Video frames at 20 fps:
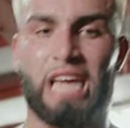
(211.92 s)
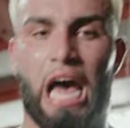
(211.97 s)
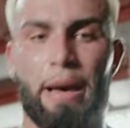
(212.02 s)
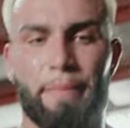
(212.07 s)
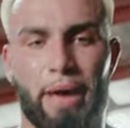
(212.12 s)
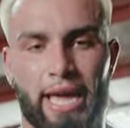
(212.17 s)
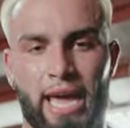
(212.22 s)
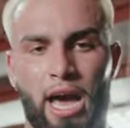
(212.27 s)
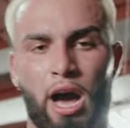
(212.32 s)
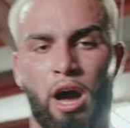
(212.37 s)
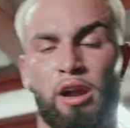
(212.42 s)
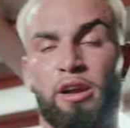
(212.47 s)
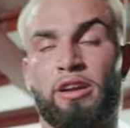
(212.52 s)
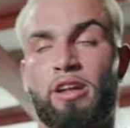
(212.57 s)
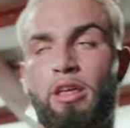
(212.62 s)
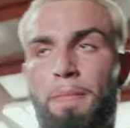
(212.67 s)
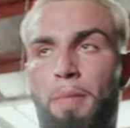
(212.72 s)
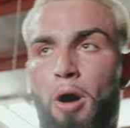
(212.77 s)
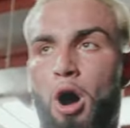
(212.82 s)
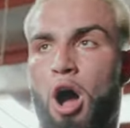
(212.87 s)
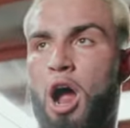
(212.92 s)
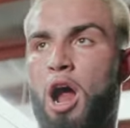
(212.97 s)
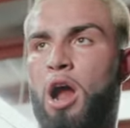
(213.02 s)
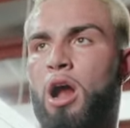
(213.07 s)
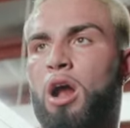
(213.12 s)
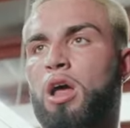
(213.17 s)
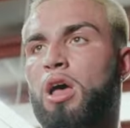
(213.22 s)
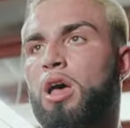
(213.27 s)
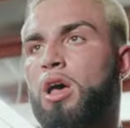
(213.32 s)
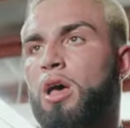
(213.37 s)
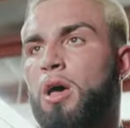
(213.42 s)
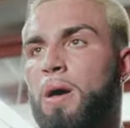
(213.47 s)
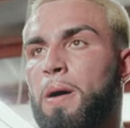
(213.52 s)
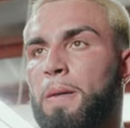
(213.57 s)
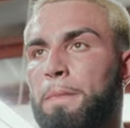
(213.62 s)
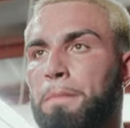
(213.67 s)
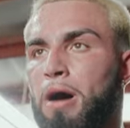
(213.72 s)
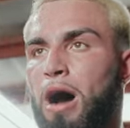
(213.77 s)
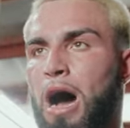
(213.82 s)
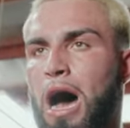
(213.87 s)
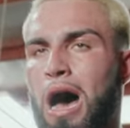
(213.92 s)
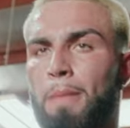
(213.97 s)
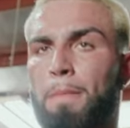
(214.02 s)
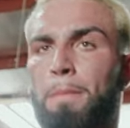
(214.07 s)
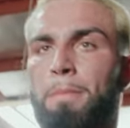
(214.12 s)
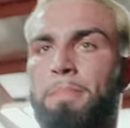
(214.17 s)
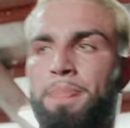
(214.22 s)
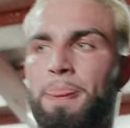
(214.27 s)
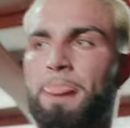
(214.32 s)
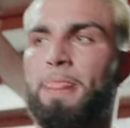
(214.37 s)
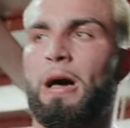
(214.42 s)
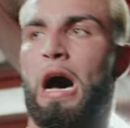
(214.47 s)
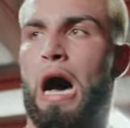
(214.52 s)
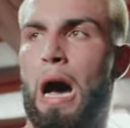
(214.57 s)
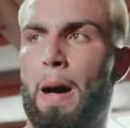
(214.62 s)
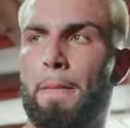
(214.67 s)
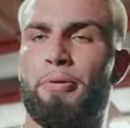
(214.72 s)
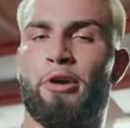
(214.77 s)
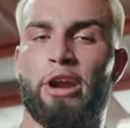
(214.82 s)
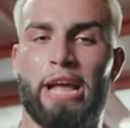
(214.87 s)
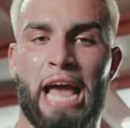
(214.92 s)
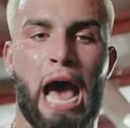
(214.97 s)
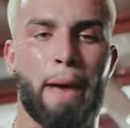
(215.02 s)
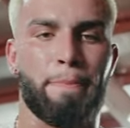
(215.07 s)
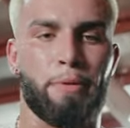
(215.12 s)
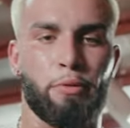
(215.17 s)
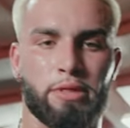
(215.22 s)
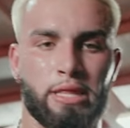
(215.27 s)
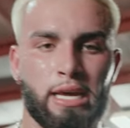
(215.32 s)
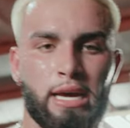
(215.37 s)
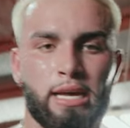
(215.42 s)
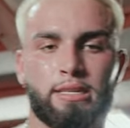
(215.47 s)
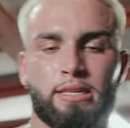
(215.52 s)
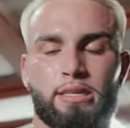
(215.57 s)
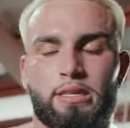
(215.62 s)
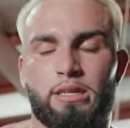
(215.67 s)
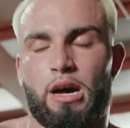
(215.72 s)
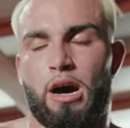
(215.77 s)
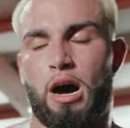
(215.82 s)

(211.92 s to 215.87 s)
time I get under the bar. But I'm I'm pretty happy with this.